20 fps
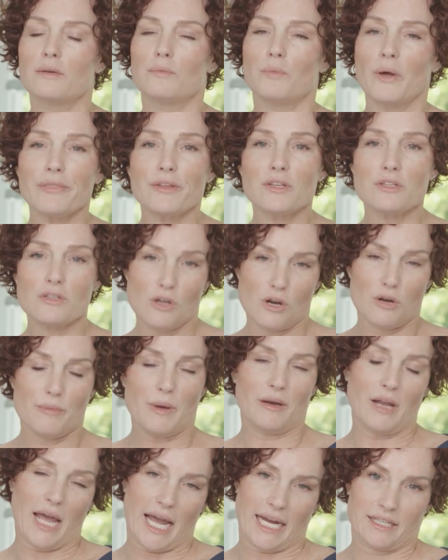One thing to note
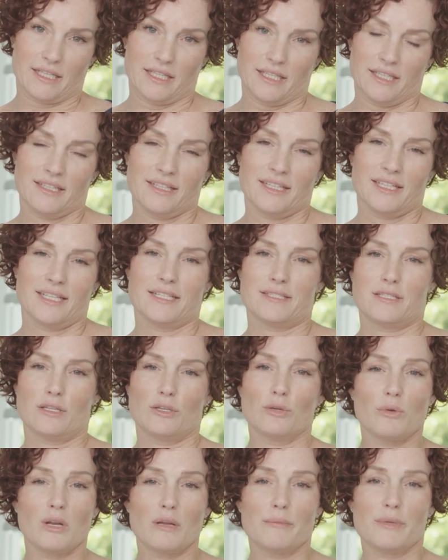about acne is that
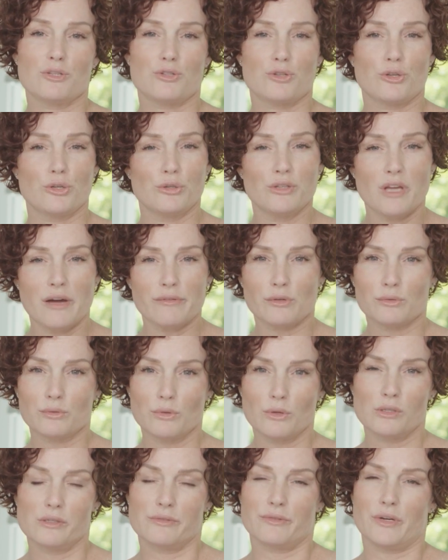you want to make sure you never
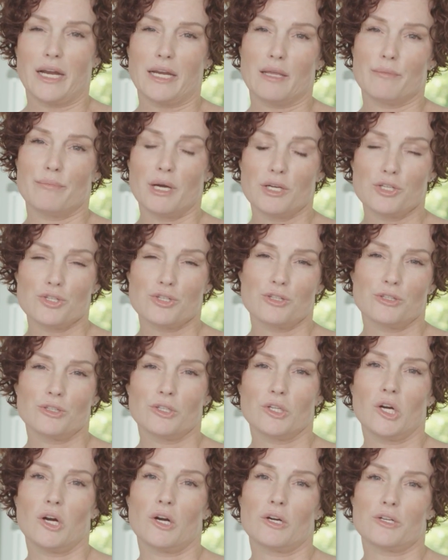roll over any pustular